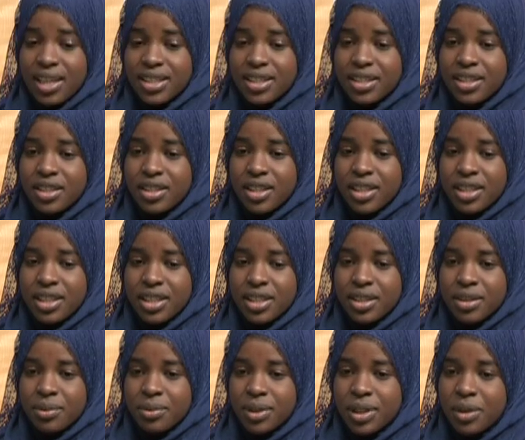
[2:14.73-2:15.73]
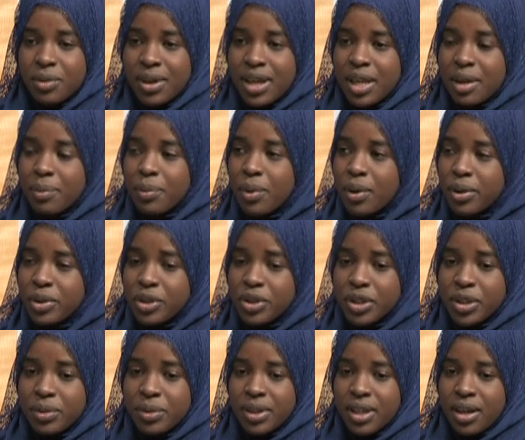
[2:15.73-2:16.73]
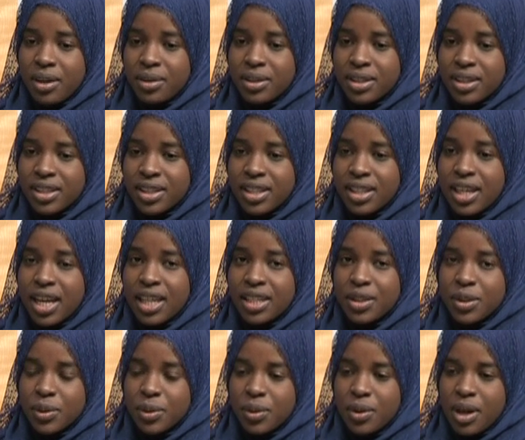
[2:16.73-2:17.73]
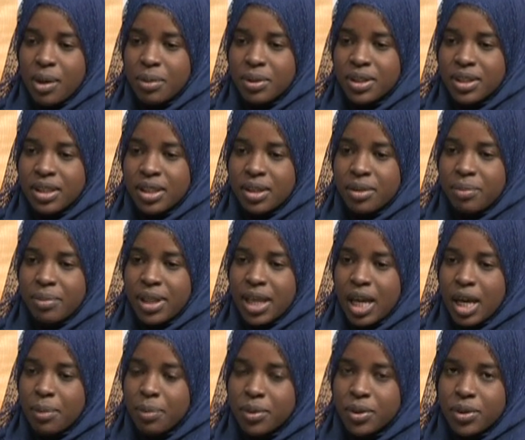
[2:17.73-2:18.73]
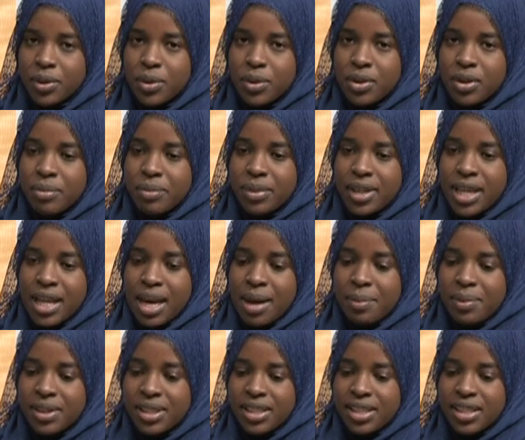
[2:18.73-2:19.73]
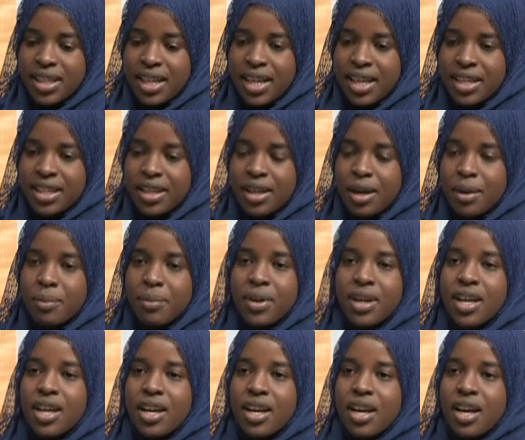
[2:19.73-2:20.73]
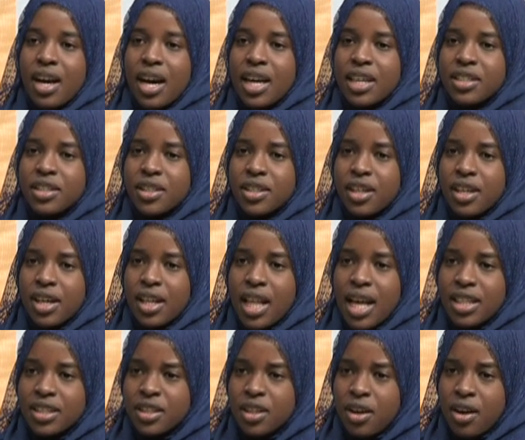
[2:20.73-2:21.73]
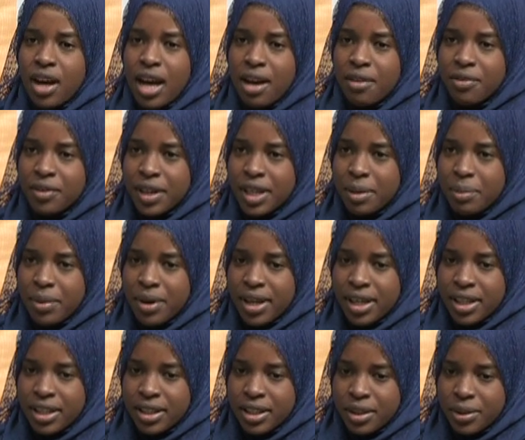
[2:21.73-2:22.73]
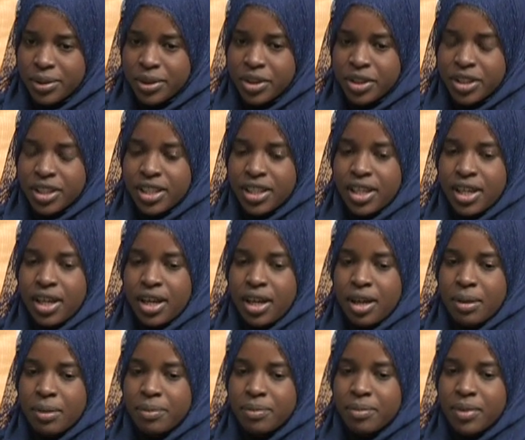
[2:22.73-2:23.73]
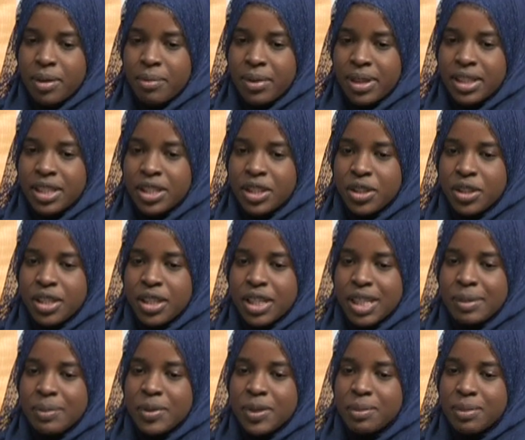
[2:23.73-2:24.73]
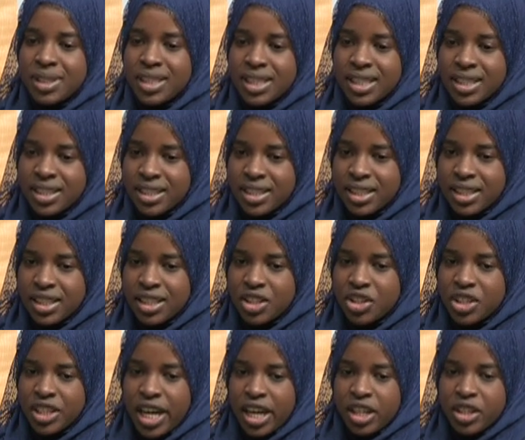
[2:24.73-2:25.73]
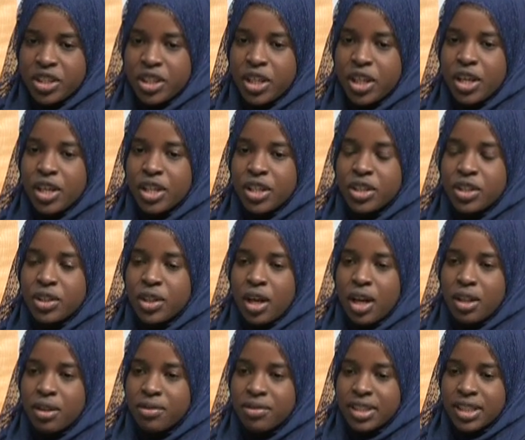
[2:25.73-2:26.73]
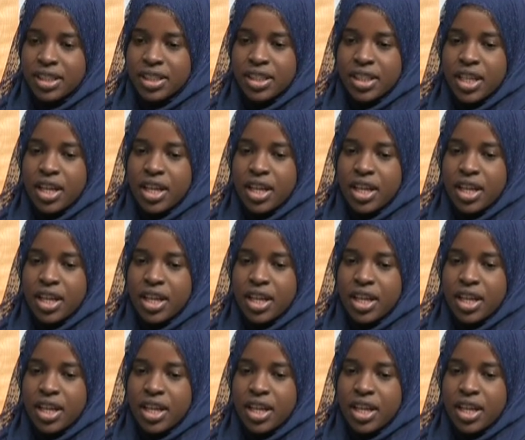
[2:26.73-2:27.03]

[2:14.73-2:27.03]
I started really writing poetry when I was in high school. I went to Blake Upper School in Minneapolis, and um, I took a class called African American Literature. Um, and my teacher, her name was Miss Easton, and she actually encouraged all of us